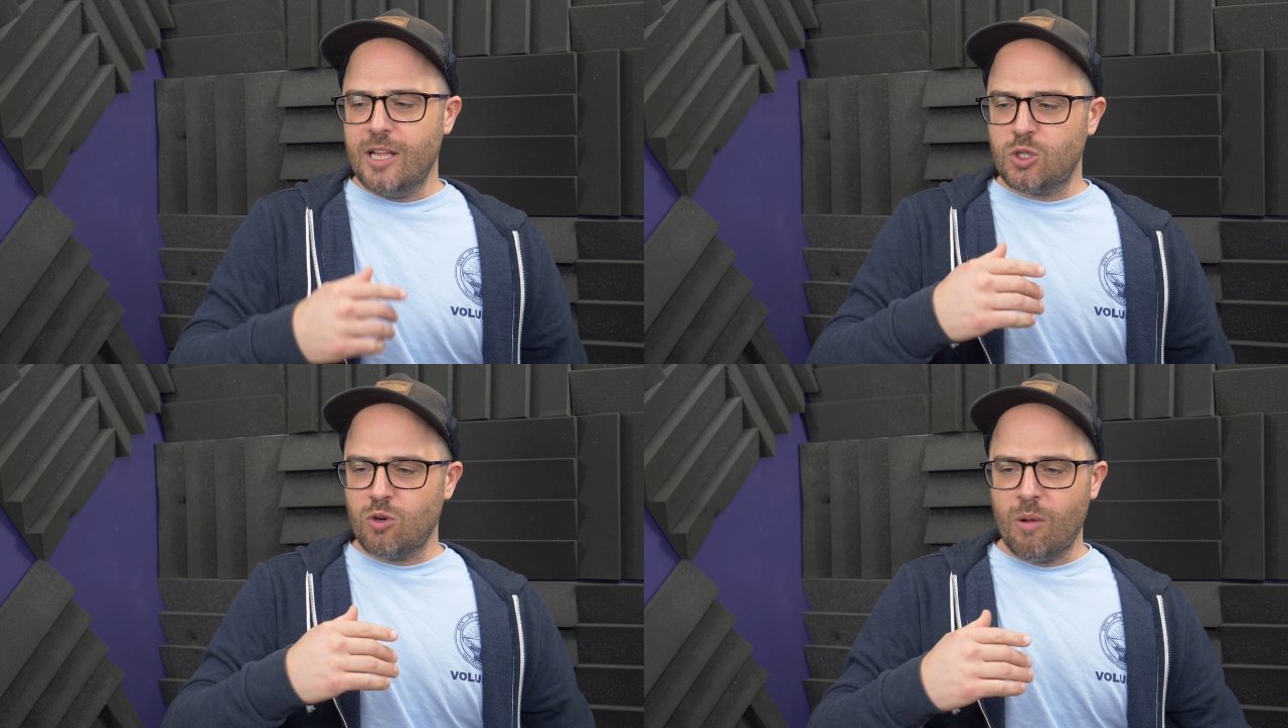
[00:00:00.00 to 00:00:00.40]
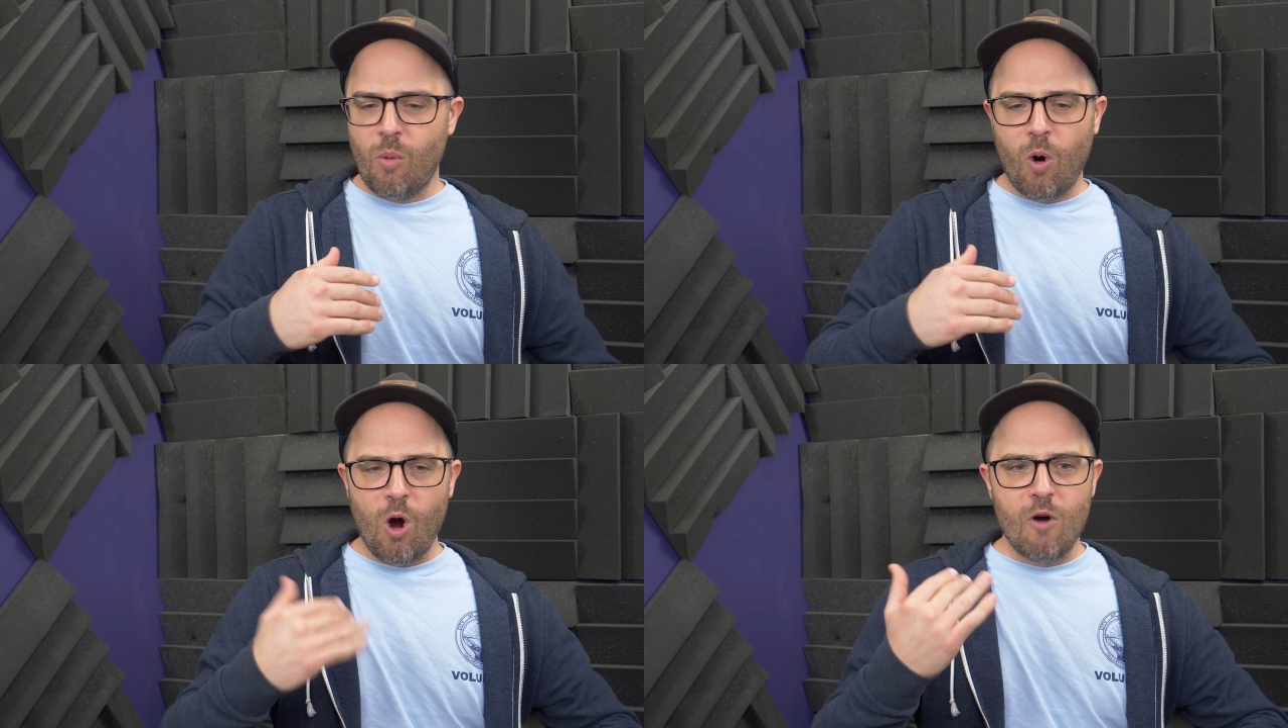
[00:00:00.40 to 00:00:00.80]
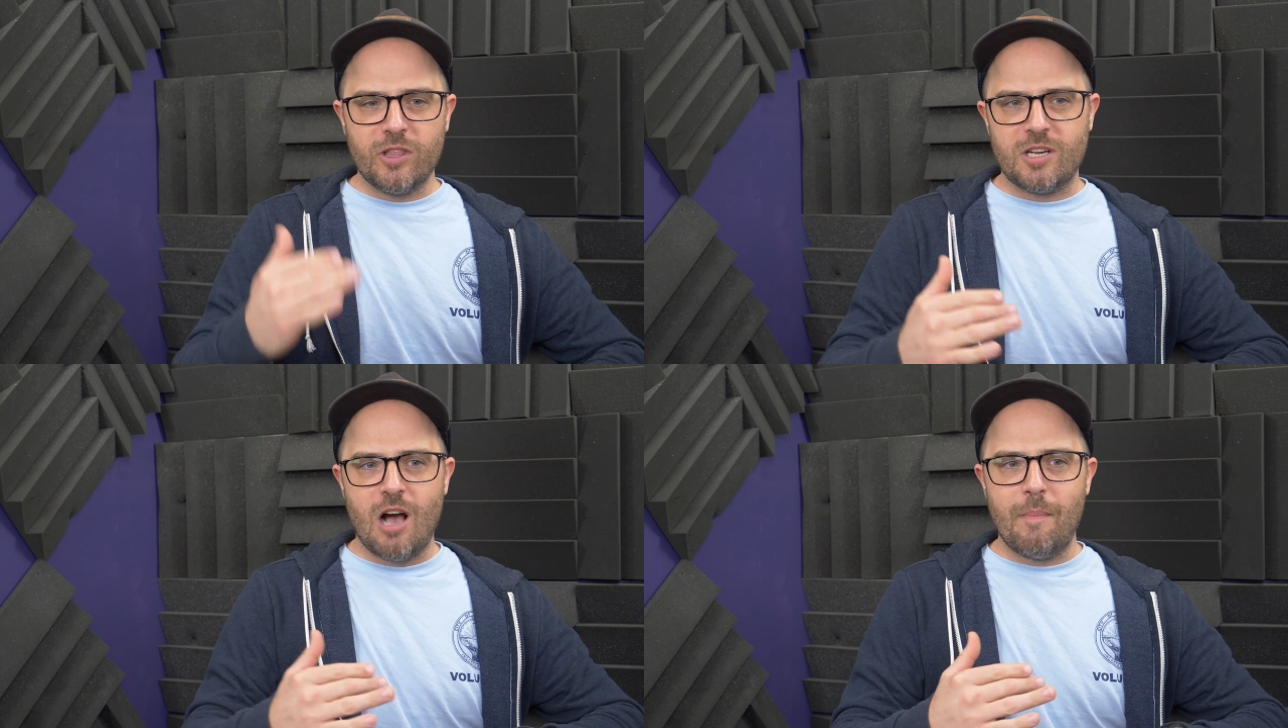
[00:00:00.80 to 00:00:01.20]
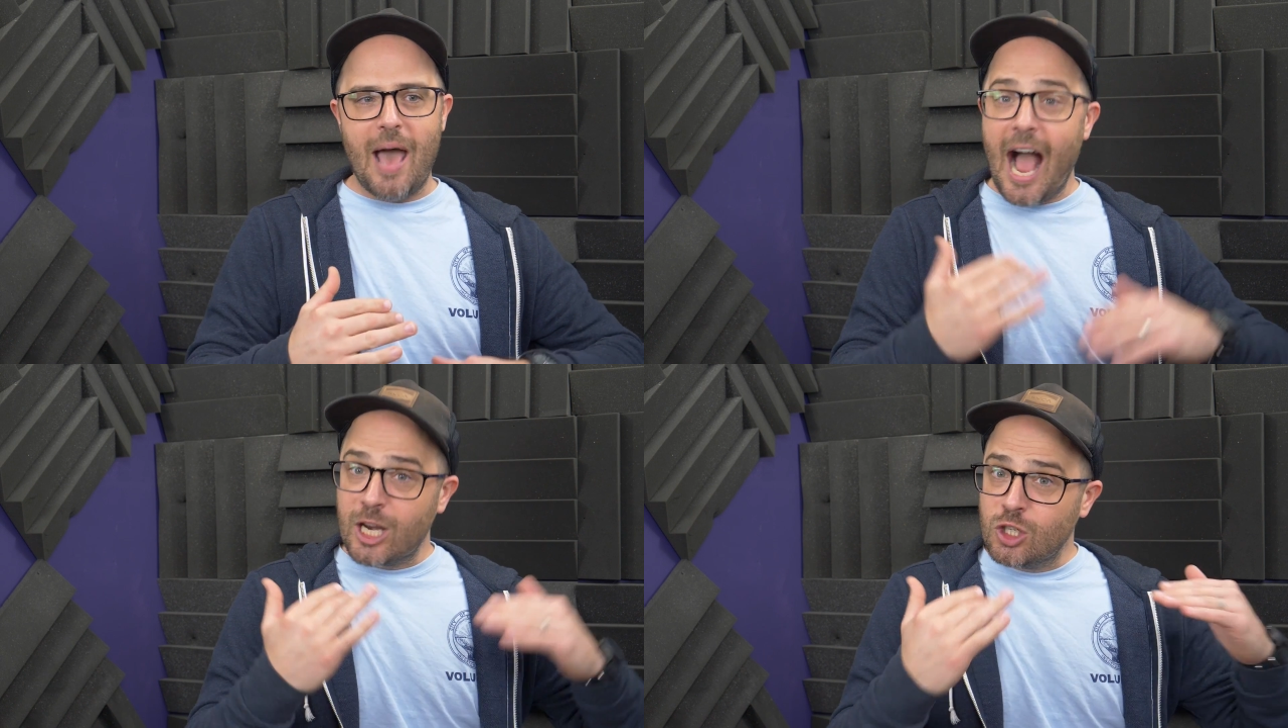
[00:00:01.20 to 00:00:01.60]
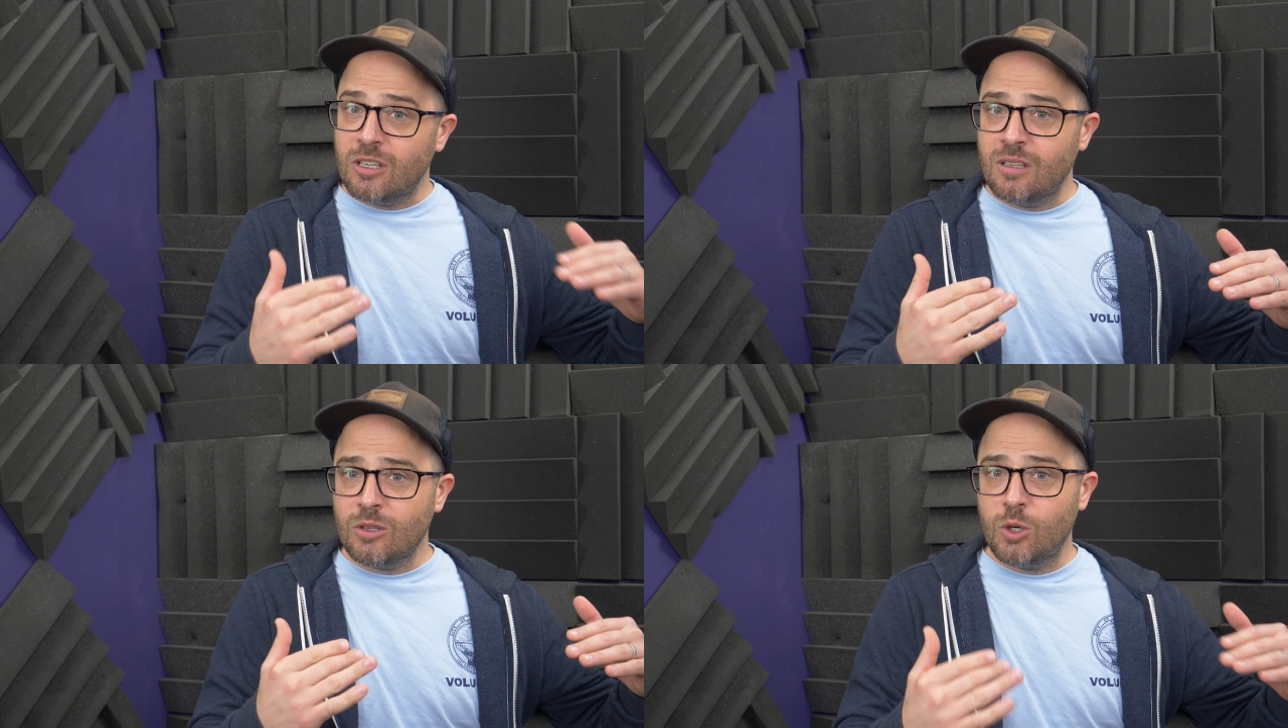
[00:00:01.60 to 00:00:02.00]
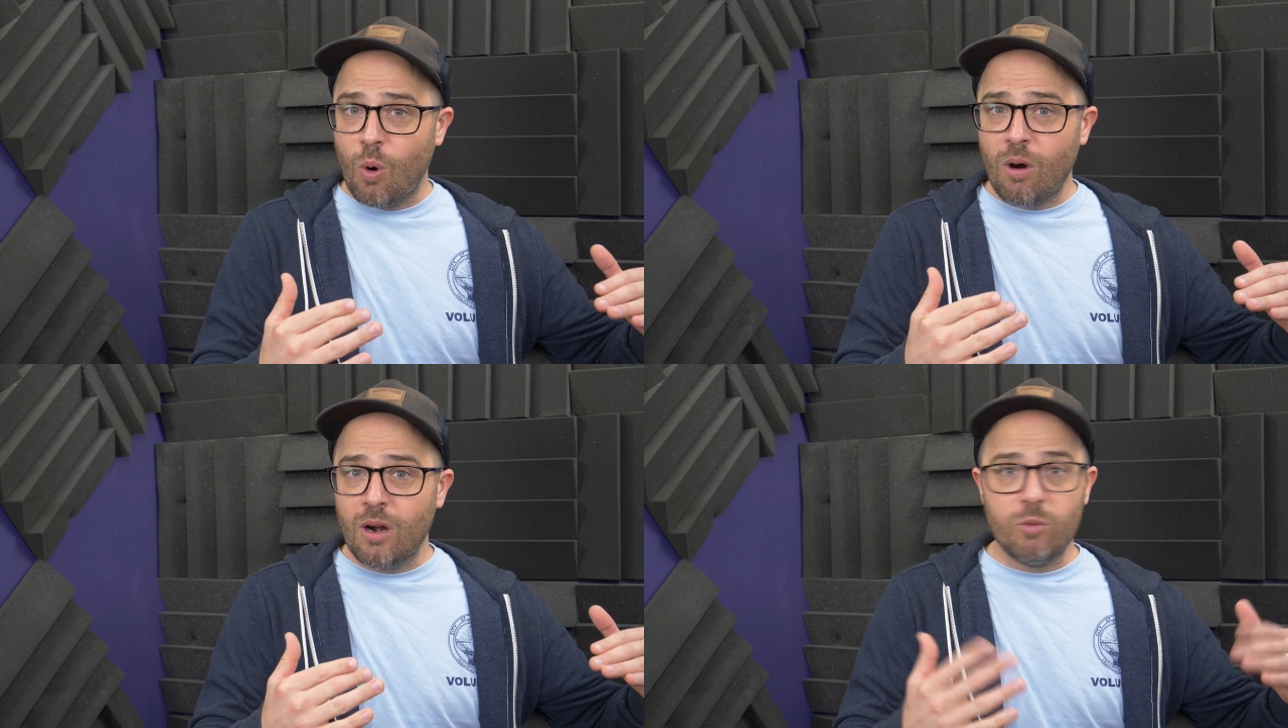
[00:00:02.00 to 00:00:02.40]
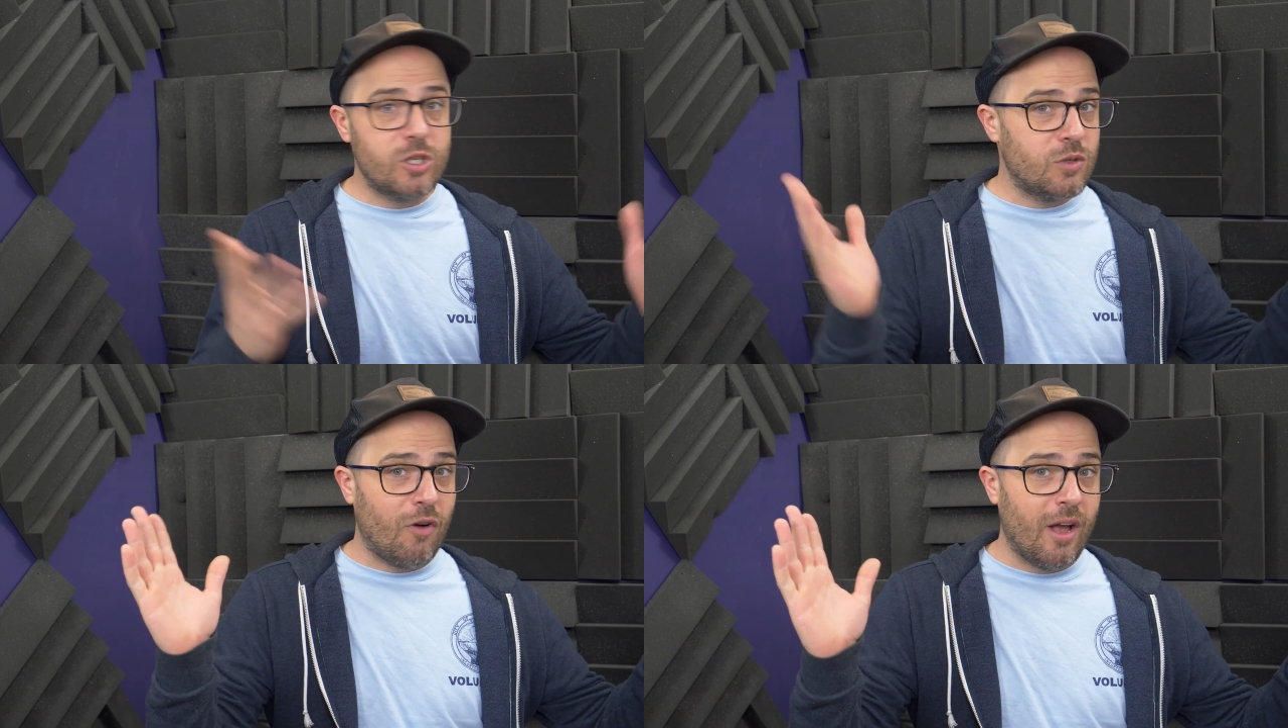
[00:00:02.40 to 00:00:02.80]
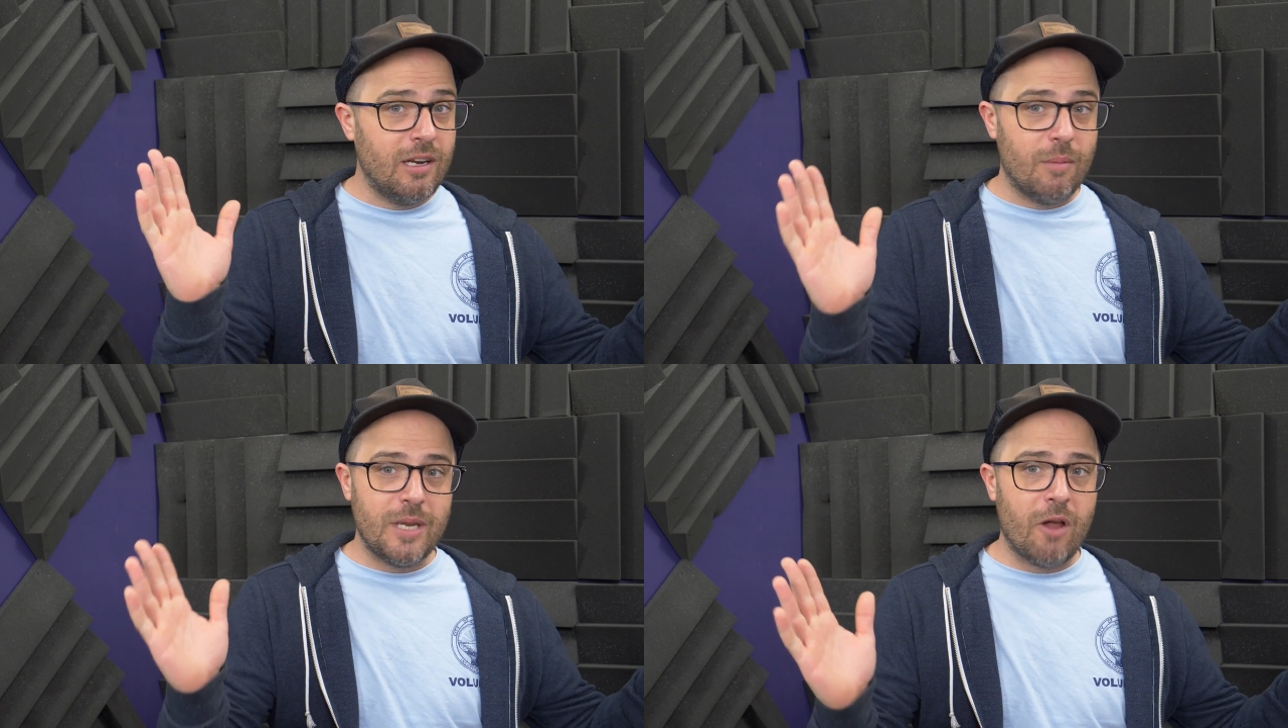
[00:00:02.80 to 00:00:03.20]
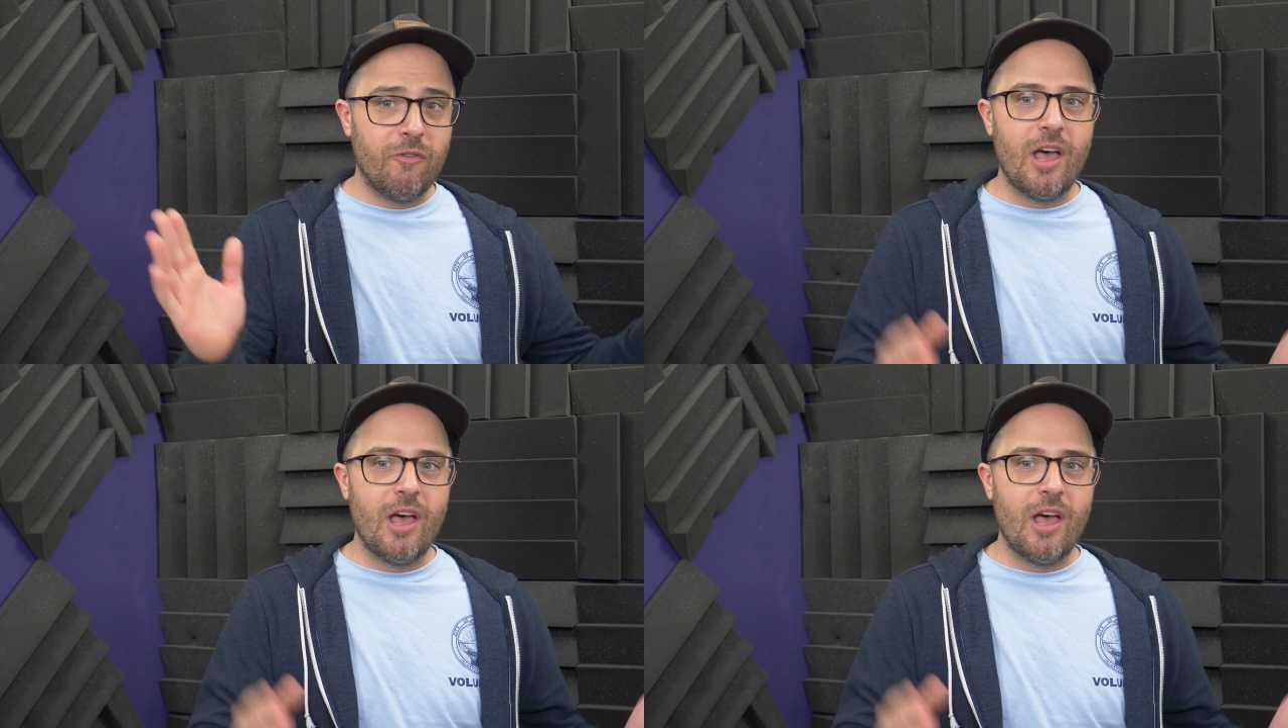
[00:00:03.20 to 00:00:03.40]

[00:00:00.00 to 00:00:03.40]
sort of more over the top action gore, which is fine. I'm down for